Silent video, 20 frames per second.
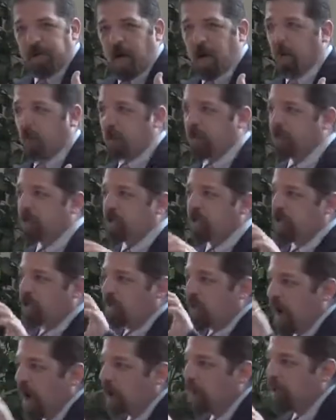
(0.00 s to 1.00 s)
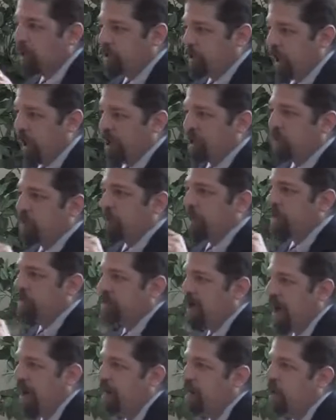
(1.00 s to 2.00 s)
not only to their rejection, but he's
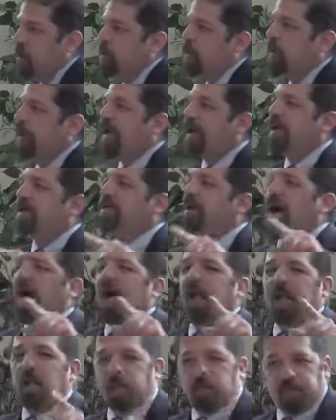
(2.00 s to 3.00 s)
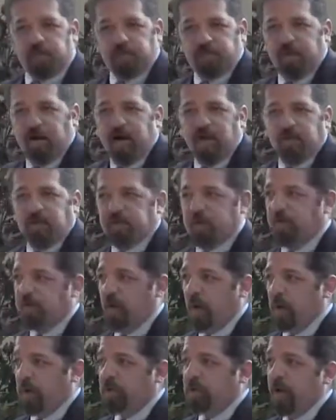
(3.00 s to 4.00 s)
saying they're doing exactly what their fathers have
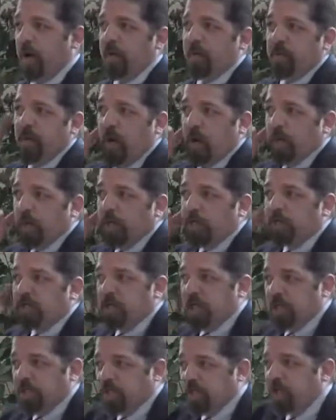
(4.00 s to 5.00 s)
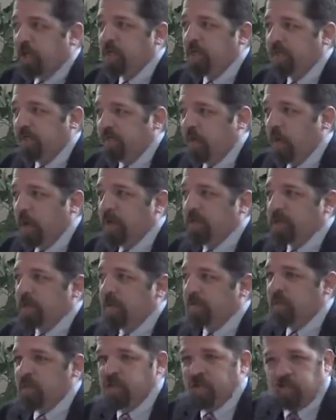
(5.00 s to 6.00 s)
always done. They're resisting the voice
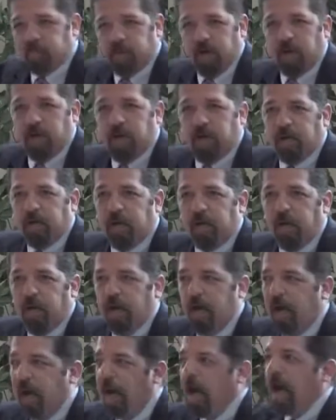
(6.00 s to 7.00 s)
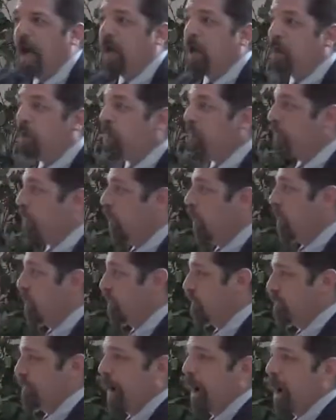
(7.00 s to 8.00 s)
of the Spirit. And in referring to
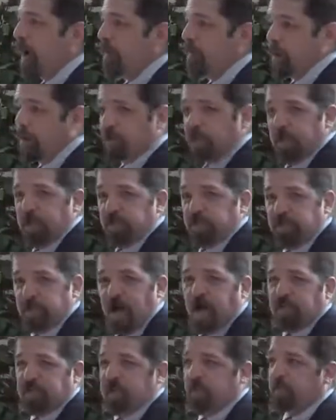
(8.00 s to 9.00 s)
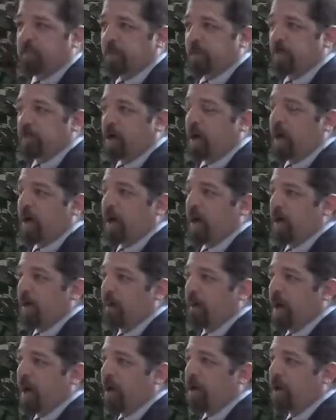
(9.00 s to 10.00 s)
the fathers, he's not simply talking
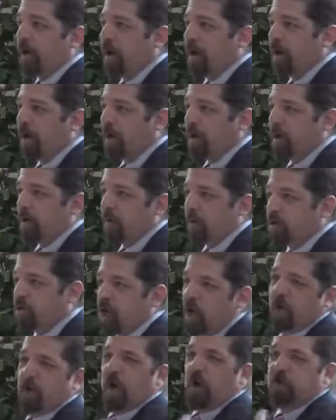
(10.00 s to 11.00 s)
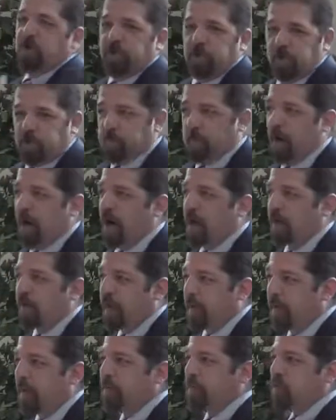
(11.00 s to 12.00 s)
about, you know, the generation just prior to
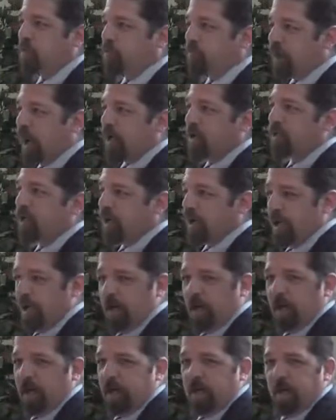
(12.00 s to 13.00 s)
them. He's especially